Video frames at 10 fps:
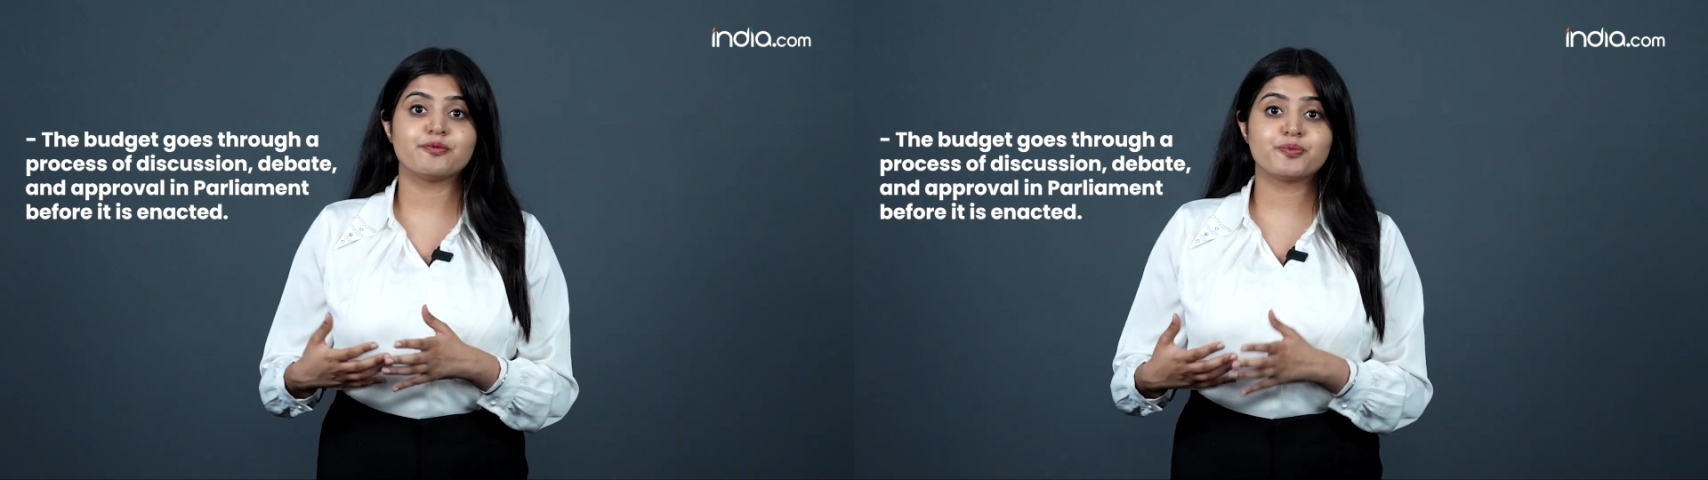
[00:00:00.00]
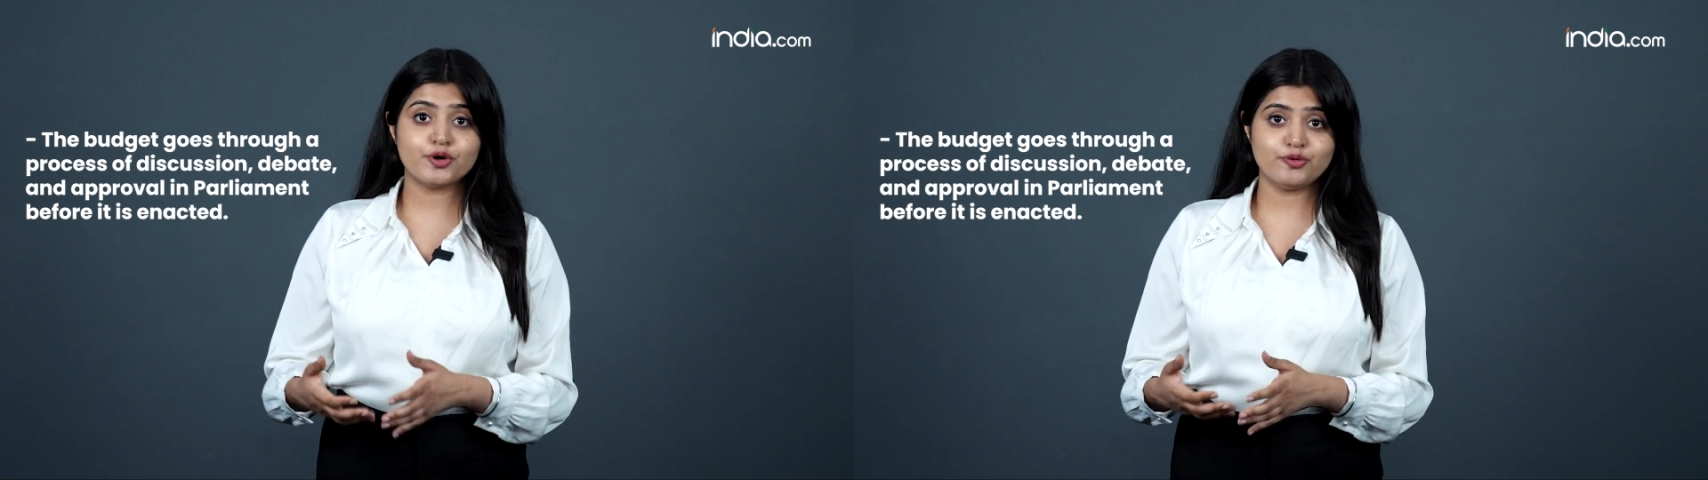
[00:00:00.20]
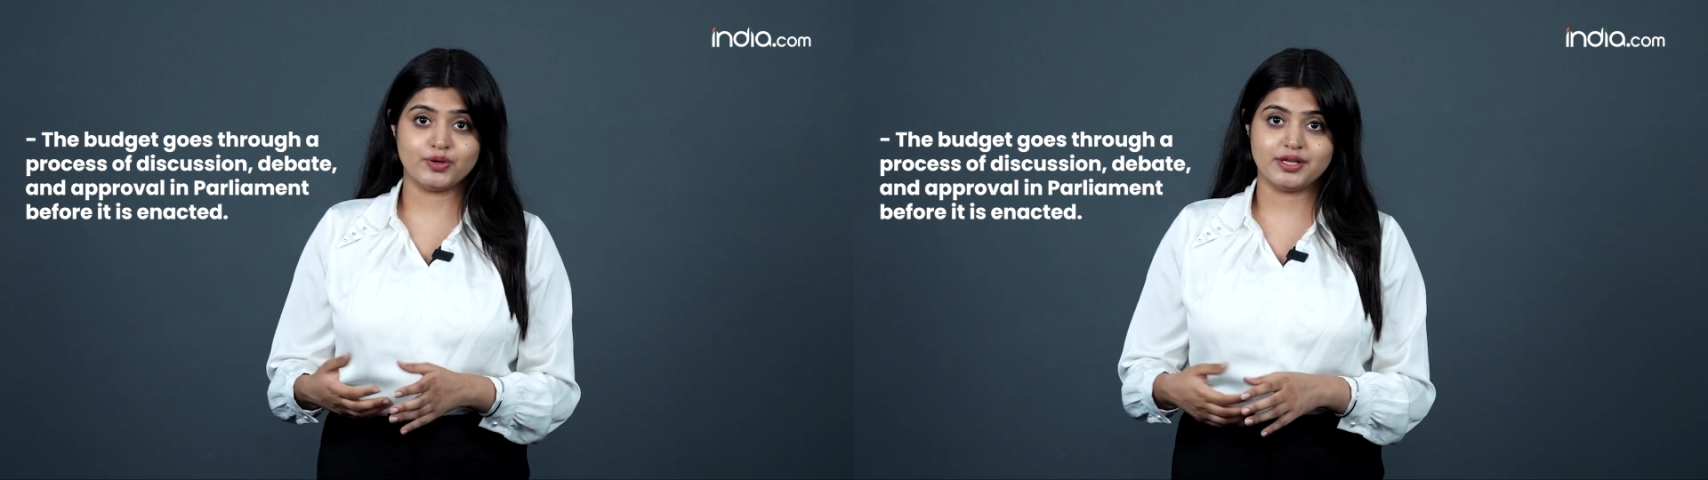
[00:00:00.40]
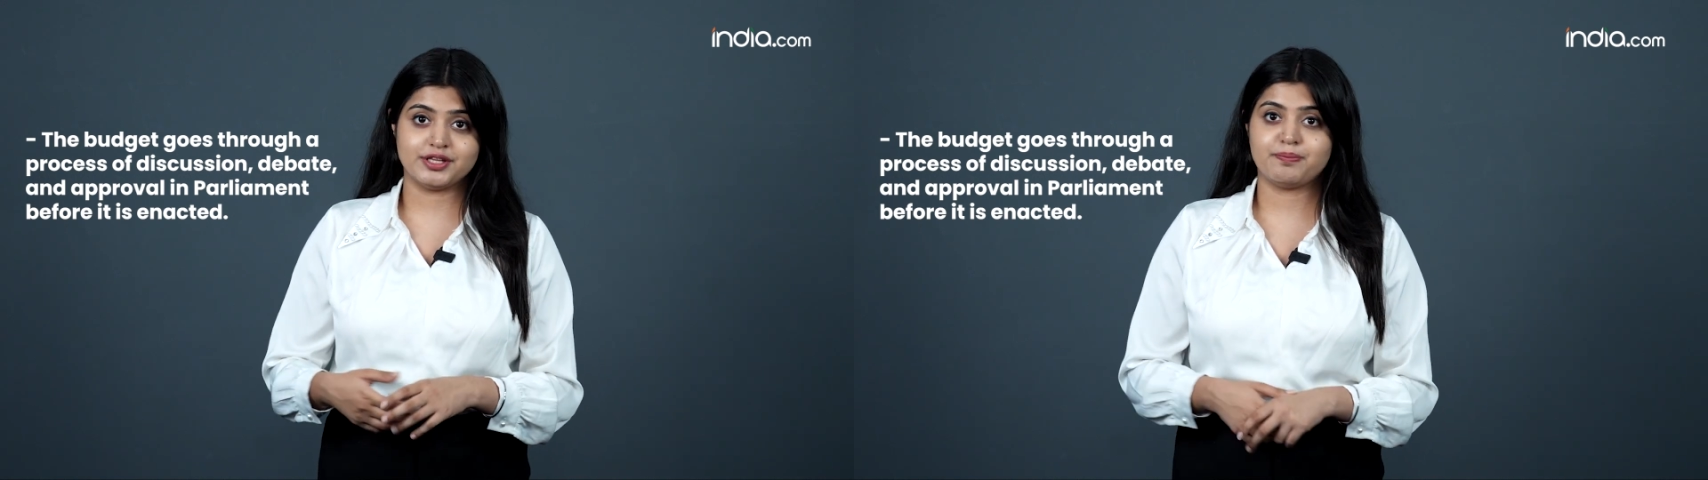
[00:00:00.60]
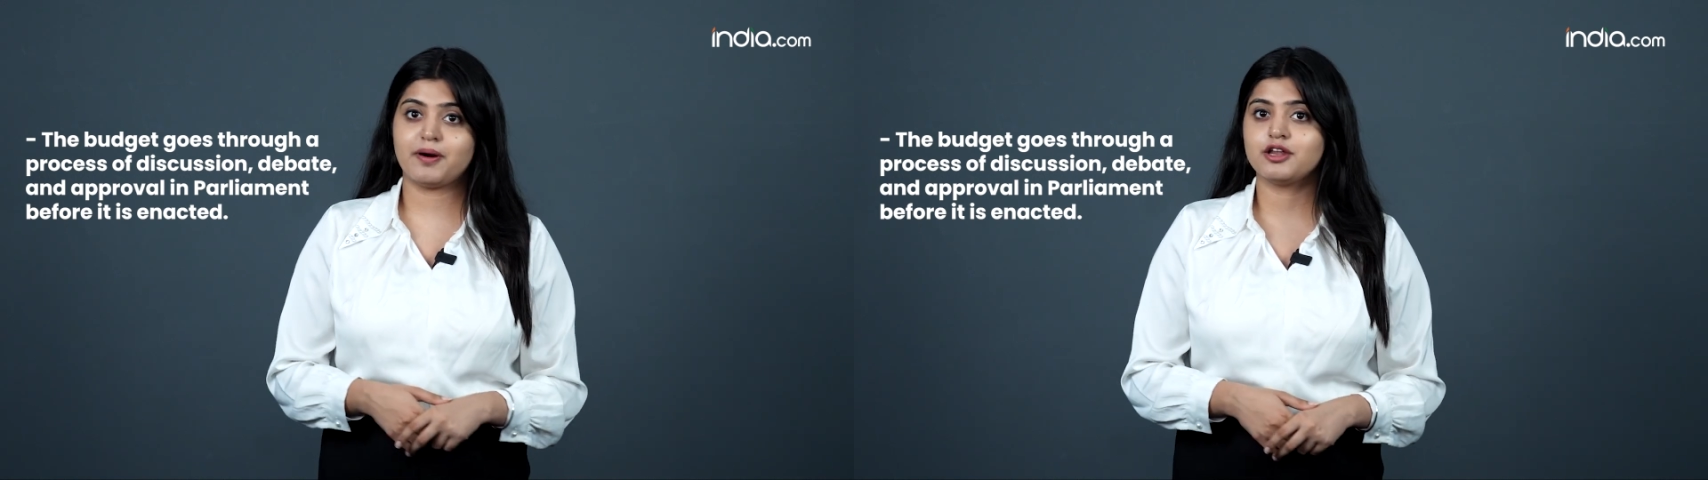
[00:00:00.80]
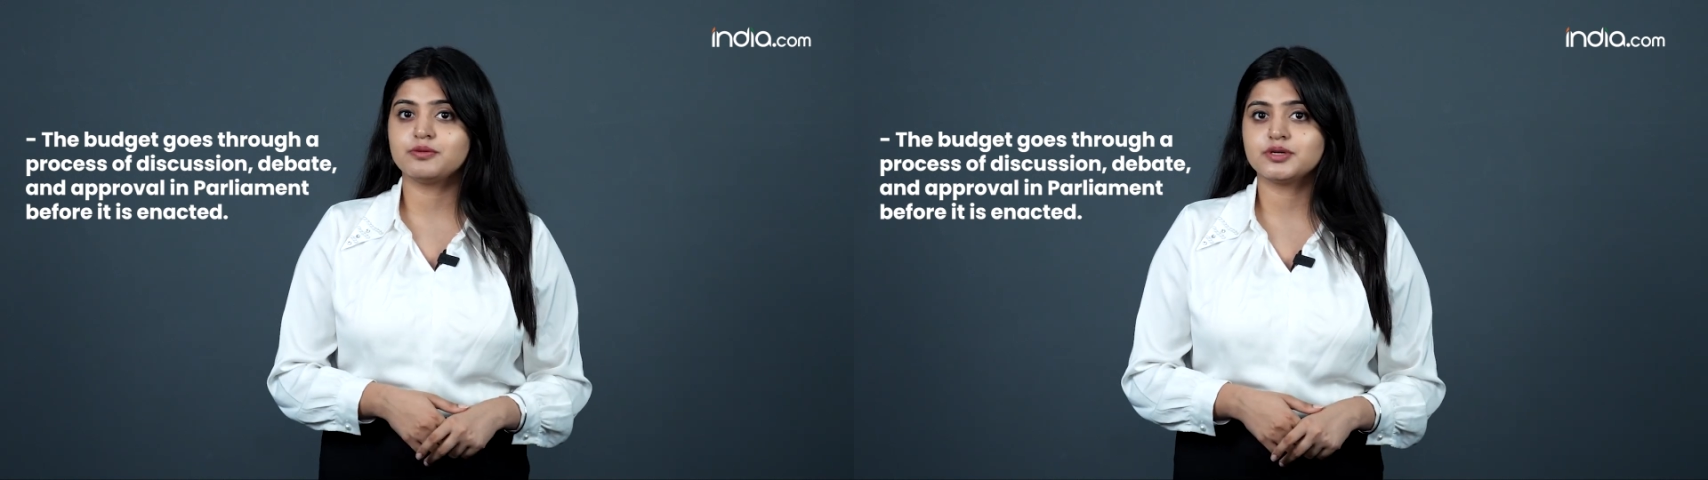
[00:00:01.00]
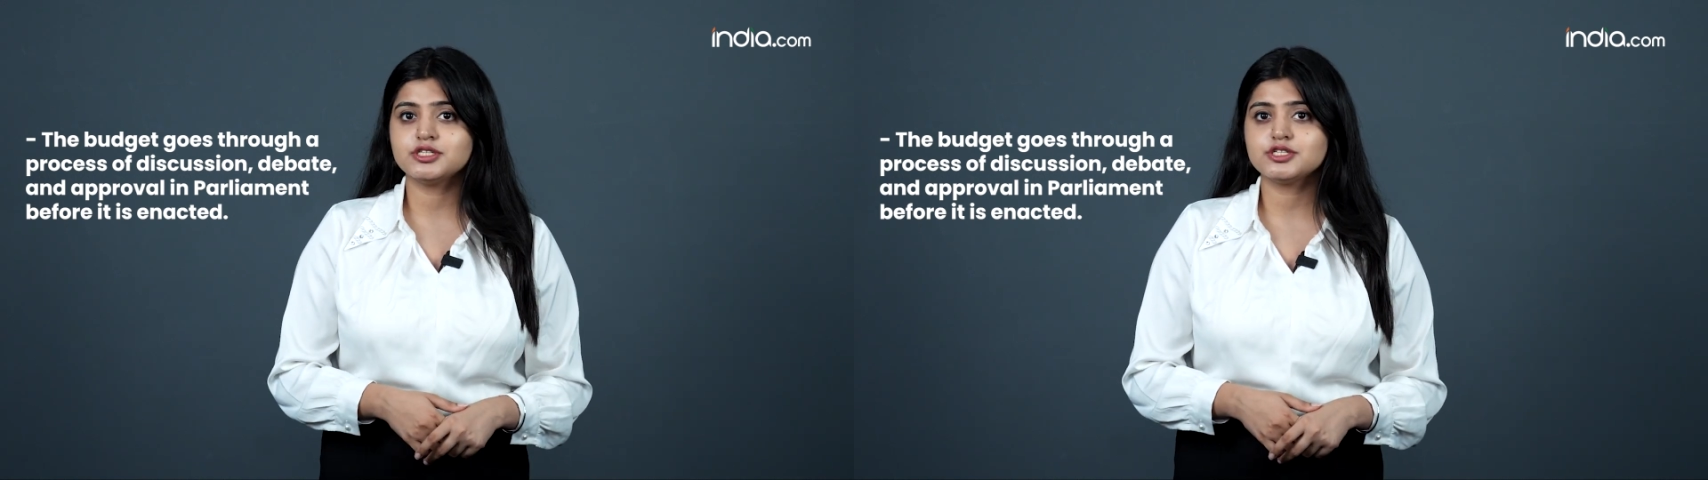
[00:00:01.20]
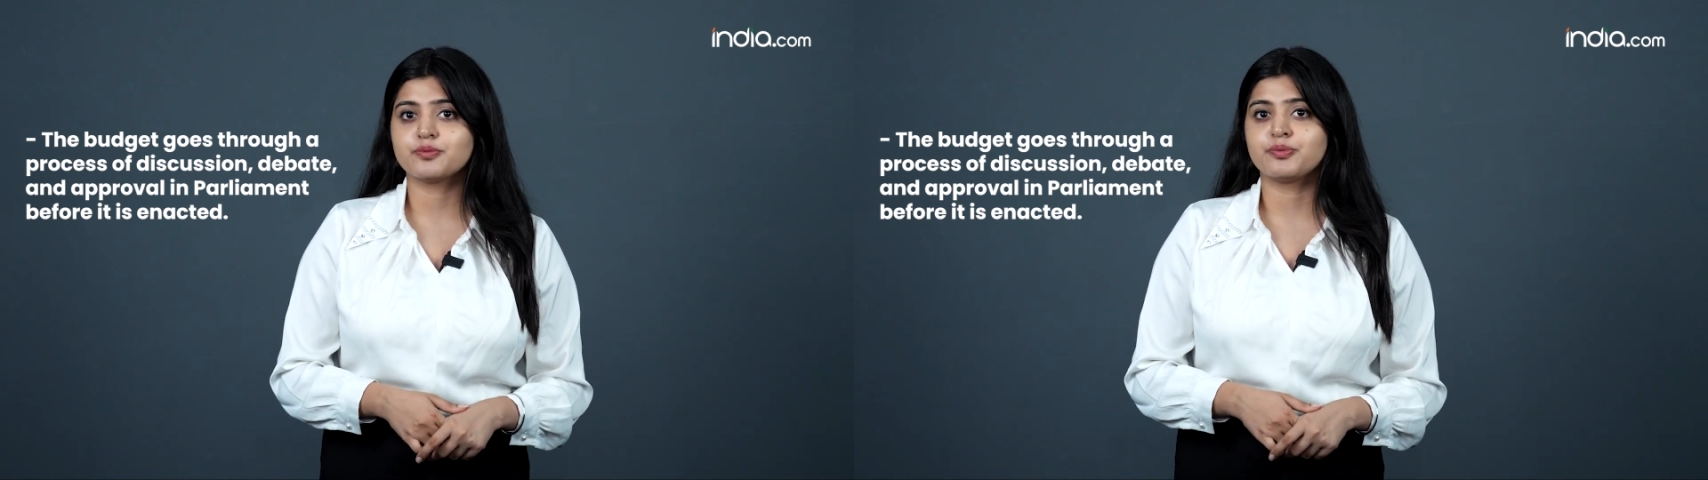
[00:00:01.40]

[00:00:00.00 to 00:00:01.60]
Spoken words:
approval in the parliament